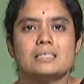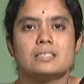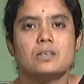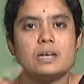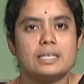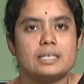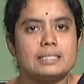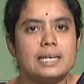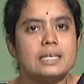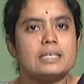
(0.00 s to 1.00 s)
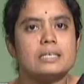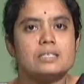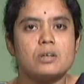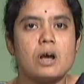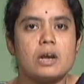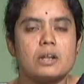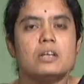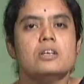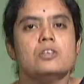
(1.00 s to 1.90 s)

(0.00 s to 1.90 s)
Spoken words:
is it not? It is getting dissolved.